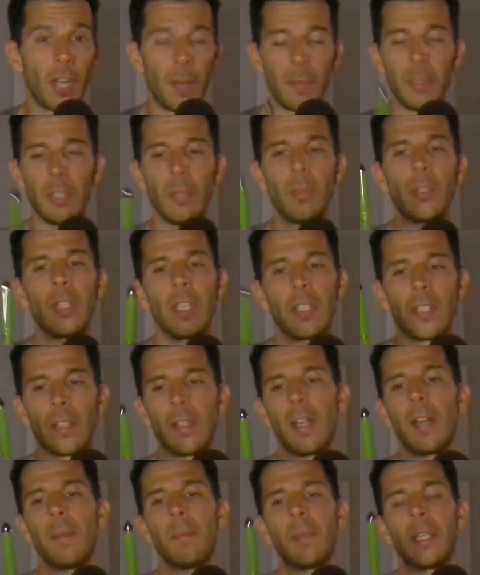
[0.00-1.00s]
I've been using this a
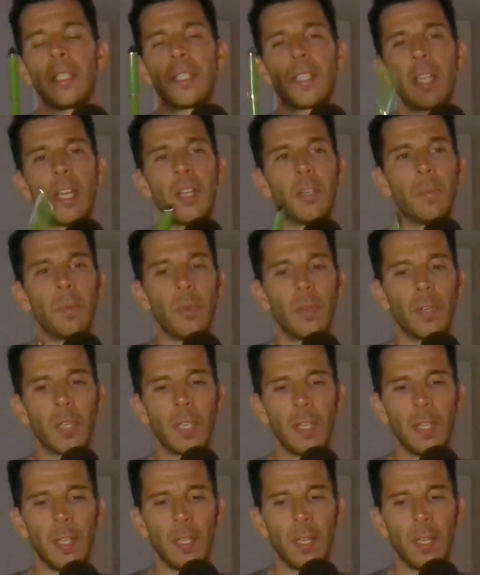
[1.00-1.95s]
lot in my sketchbook.